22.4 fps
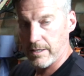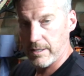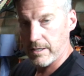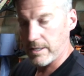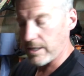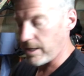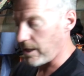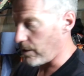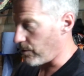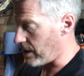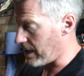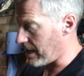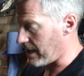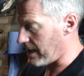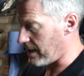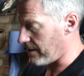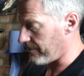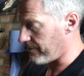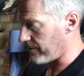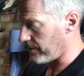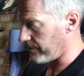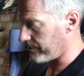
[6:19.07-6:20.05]
lower
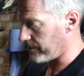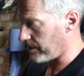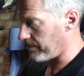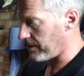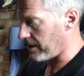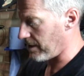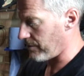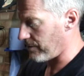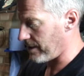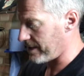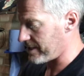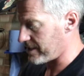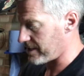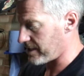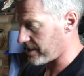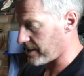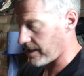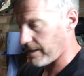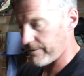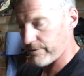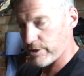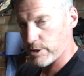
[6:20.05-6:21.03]
half of the bar raisers
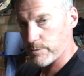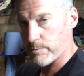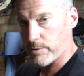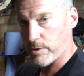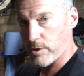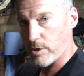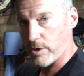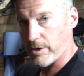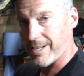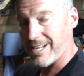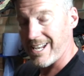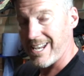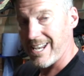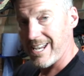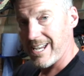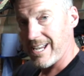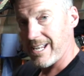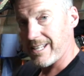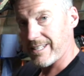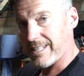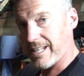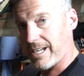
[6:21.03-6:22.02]
that I've just put on,
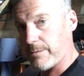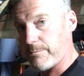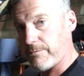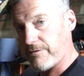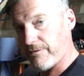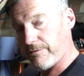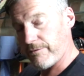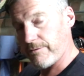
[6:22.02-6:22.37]
they